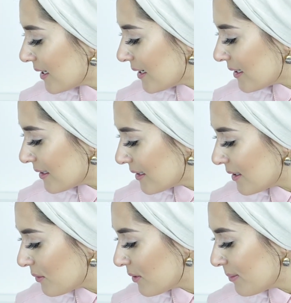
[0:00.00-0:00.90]
and
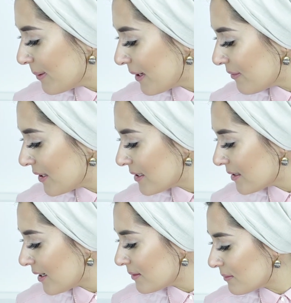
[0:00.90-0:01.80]
it will be my first
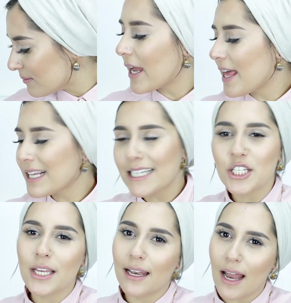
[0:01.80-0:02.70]
time. Okay, that's
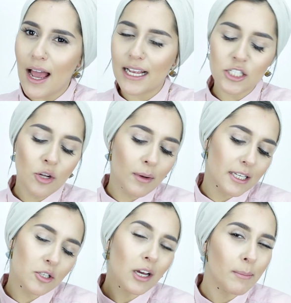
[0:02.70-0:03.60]
actually a lie. It's not
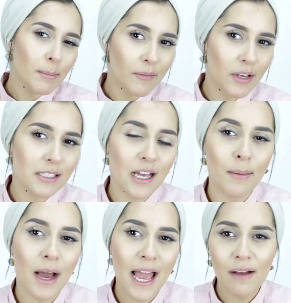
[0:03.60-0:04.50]
gonna be my first
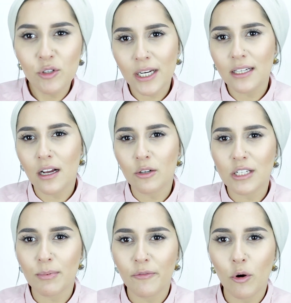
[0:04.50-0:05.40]
time. I have tried a cut
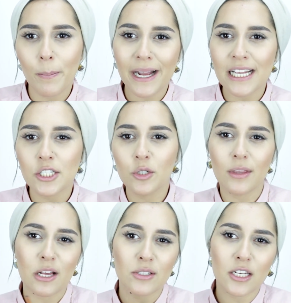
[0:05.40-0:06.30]
crease before, back in
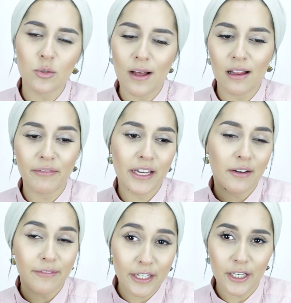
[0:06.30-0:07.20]
2012 in
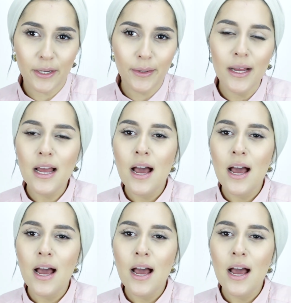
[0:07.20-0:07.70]
a video.